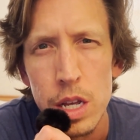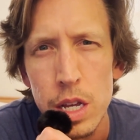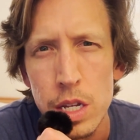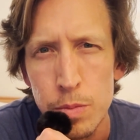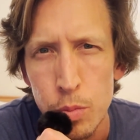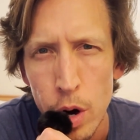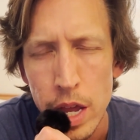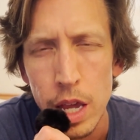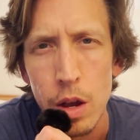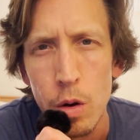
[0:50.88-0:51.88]
is
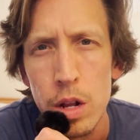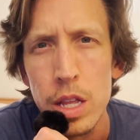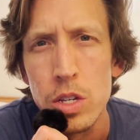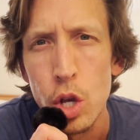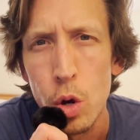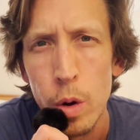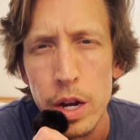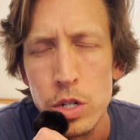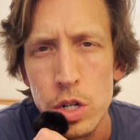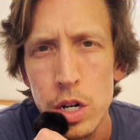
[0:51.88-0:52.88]
breaking, or at least the
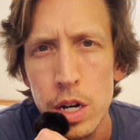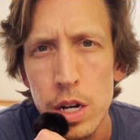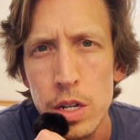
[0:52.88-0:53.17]
question